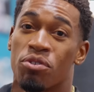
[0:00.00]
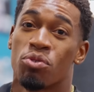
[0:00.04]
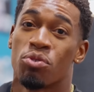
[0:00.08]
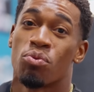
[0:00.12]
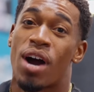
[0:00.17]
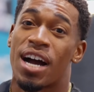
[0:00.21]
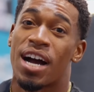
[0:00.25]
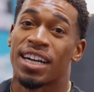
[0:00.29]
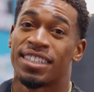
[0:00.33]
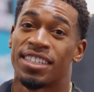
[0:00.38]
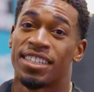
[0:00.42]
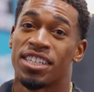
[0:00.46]
you're
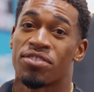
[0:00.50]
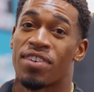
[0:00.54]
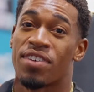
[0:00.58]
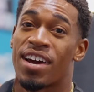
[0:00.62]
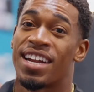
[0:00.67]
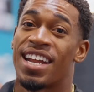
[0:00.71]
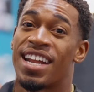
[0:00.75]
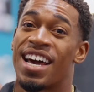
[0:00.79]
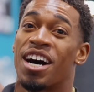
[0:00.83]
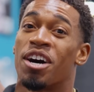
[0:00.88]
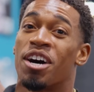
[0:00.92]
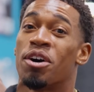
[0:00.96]
watching this
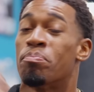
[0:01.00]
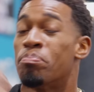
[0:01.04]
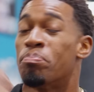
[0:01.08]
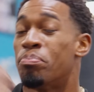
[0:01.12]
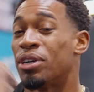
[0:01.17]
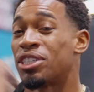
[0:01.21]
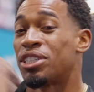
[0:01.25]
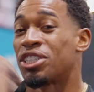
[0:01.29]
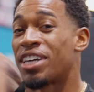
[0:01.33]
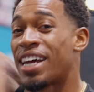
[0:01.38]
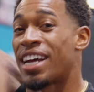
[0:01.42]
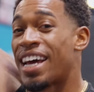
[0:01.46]
right now,
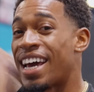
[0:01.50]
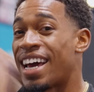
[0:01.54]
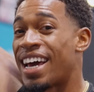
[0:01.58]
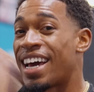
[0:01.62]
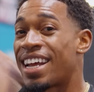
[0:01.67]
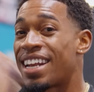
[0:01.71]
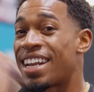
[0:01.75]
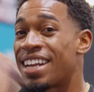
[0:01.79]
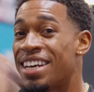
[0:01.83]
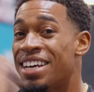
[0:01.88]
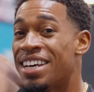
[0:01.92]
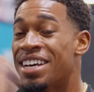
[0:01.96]
put your
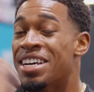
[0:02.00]
head,